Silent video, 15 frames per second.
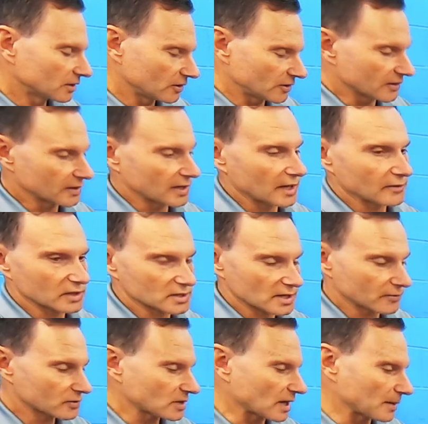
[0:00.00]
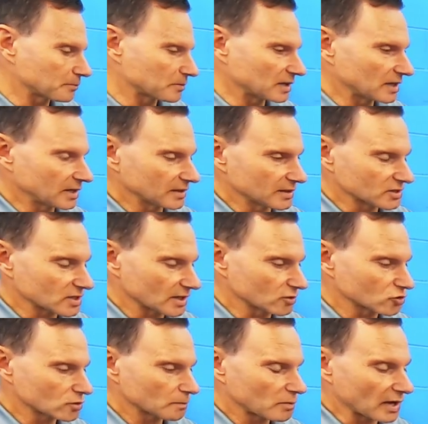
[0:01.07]
you're gonna have a tough time beating this
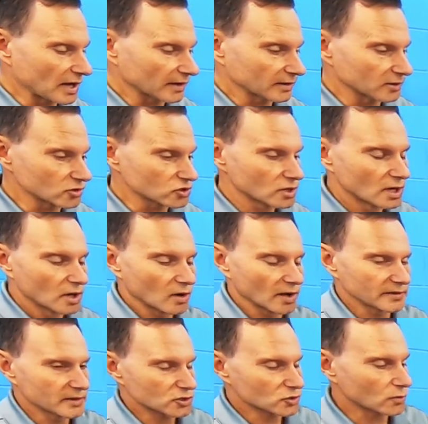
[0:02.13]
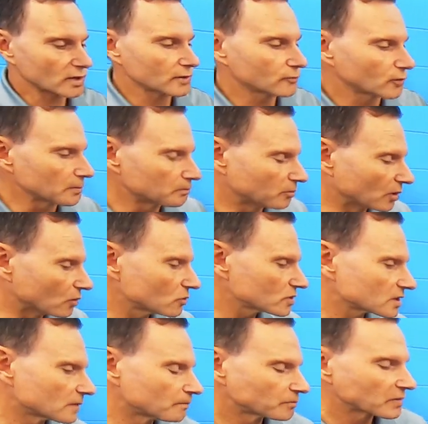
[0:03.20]
engine package. On this twenty foot
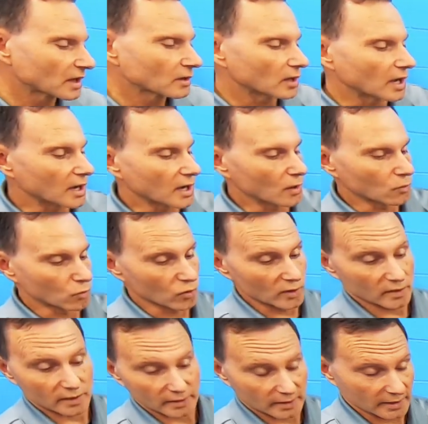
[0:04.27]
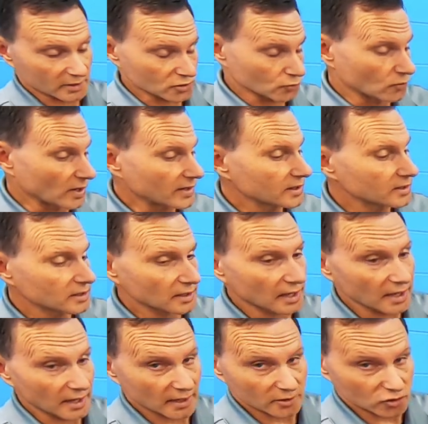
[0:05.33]
boat, uh, where it's running
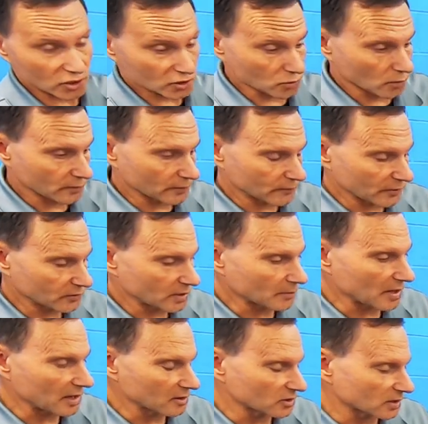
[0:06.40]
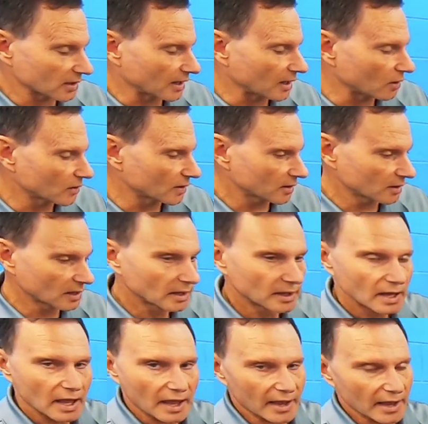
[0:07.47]
uh, just over fifty miles an hour,
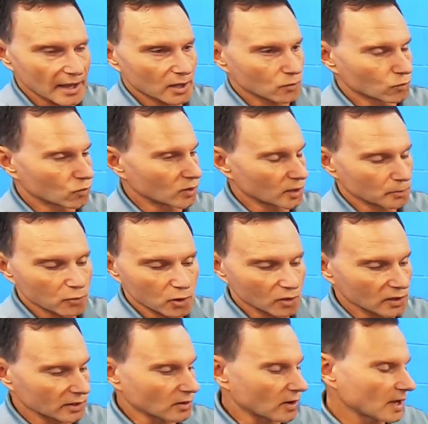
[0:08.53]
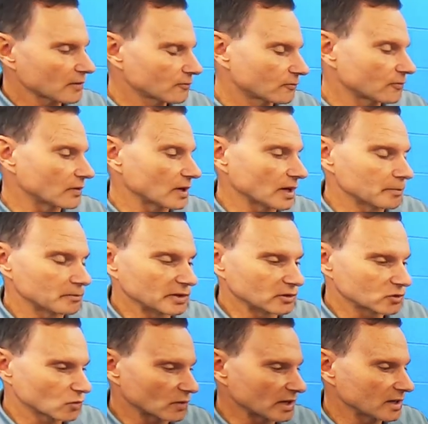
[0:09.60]
and we're pulling off uh,
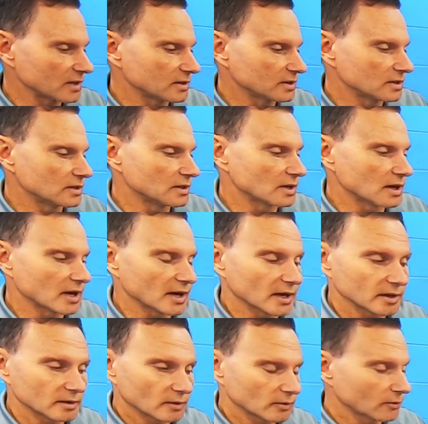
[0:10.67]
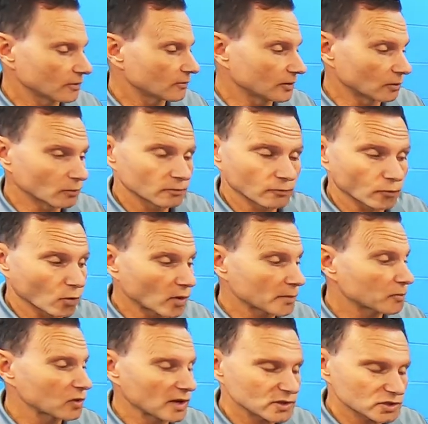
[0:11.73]
between uh, you know four
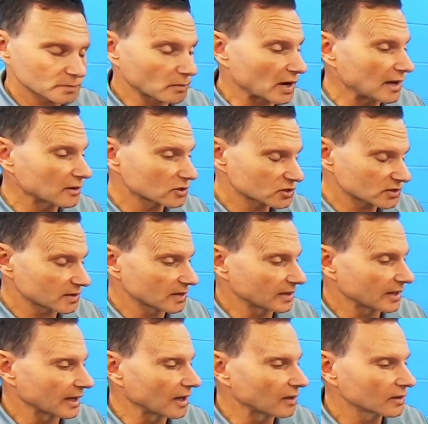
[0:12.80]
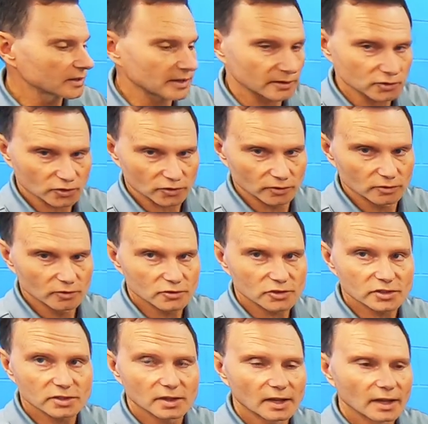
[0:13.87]
plus miles to the gallon at cruise,